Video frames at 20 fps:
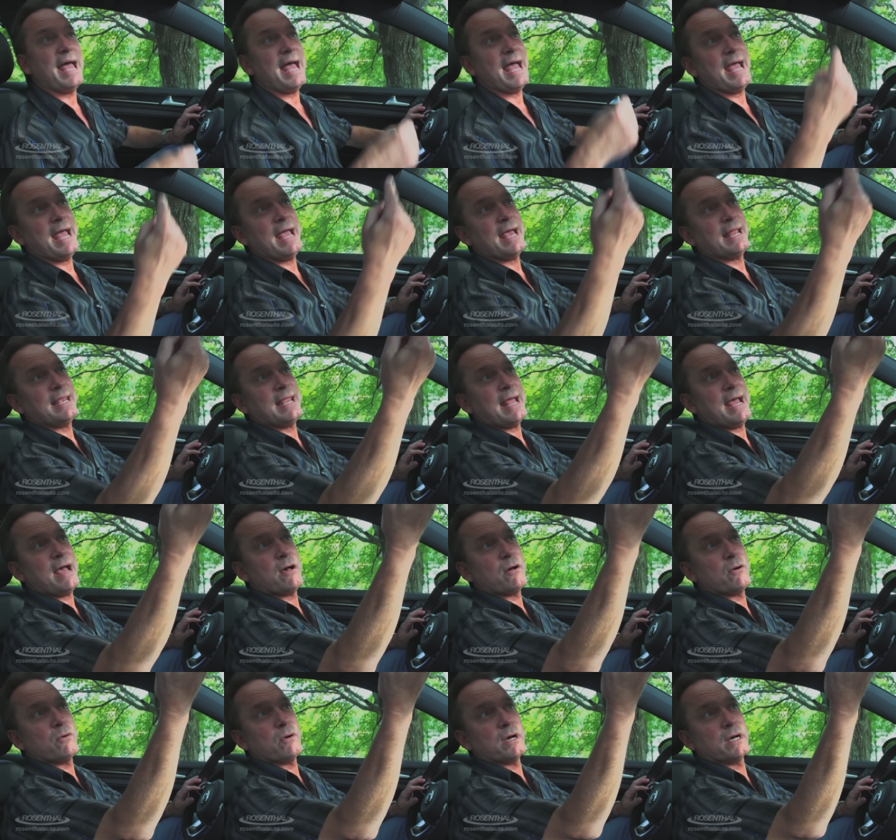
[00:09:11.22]
And
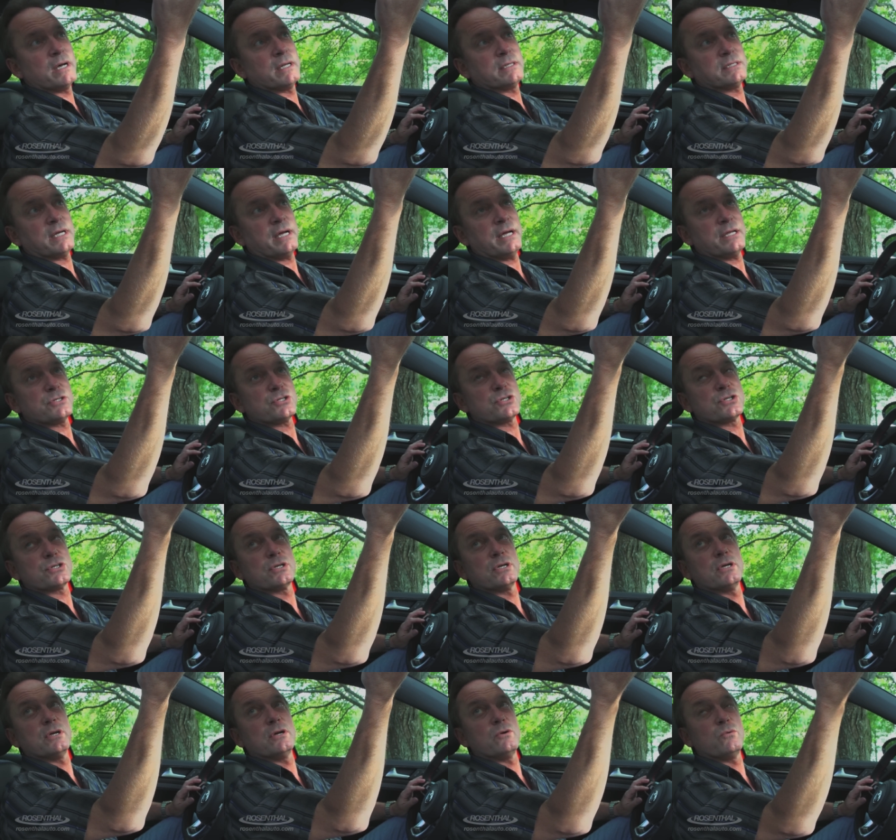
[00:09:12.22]
now a touch
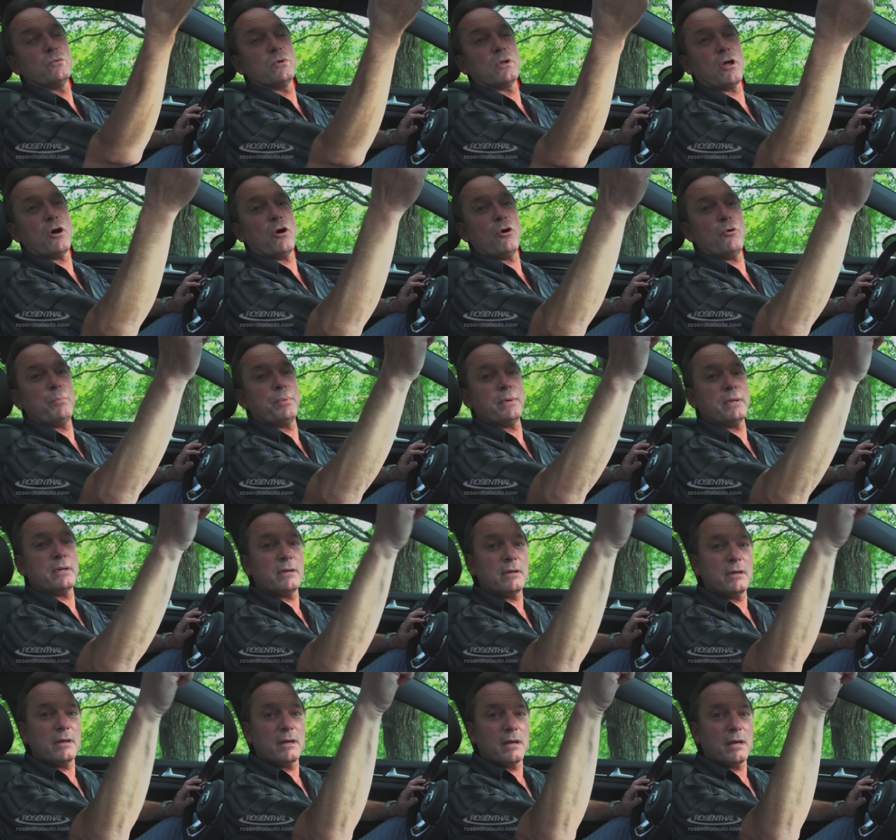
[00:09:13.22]
will
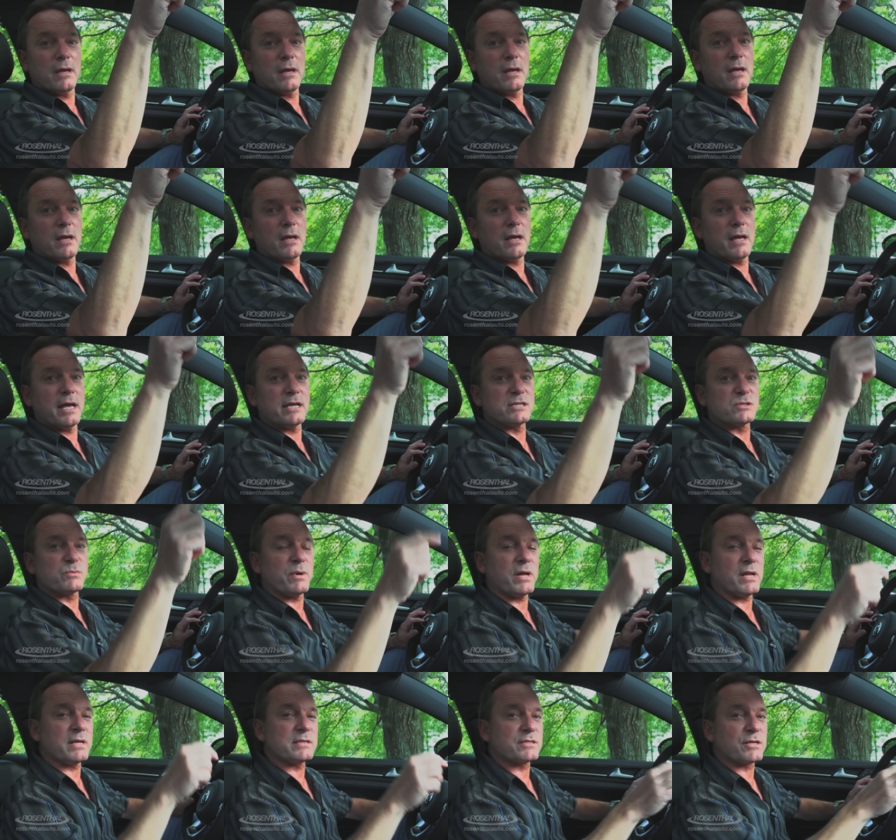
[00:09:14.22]
open as well as